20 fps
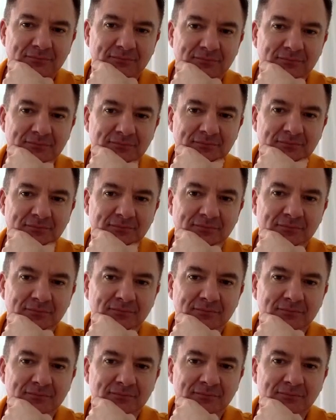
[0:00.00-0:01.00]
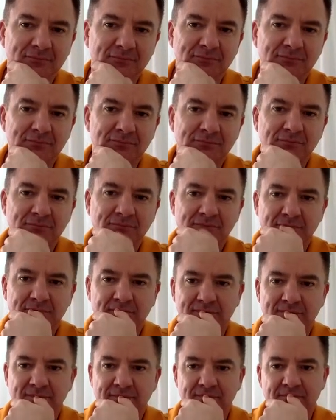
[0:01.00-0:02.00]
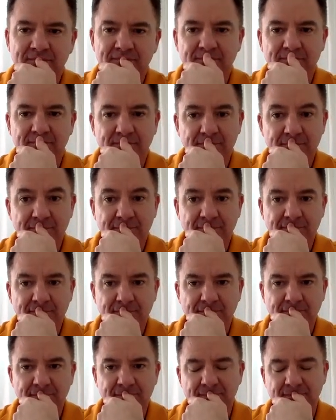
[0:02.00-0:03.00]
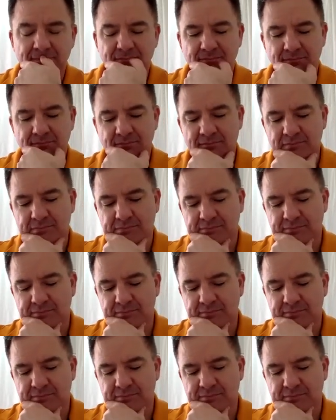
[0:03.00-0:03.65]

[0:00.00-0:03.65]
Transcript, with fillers: So, who can change that? You.